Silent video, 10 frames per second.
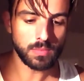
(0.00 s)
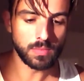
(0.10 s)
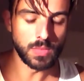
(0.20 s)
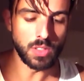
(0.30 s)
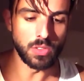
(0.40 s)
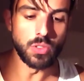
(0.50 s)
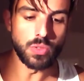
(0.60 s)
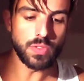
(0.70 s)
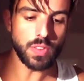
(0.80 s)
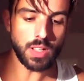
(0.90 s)
It's a new
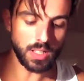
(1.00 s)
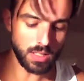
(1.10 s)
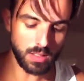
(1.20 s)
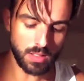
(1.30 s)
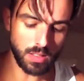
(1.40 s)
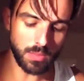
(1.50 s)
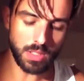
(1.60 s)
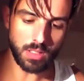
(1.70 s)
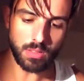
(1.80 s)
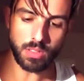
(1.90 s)
phase,
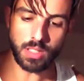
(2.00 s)
something.